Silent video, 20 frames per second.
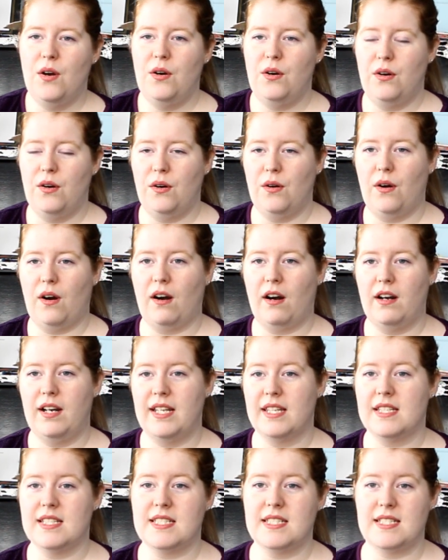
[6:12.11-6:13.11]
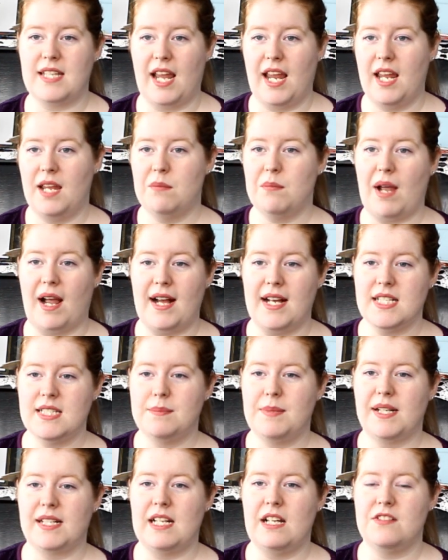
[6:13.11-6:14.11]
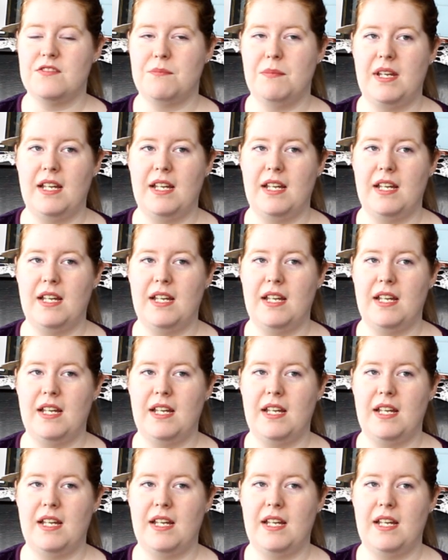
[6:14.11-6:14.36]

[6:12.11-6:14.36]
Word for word: who are in the same aspect as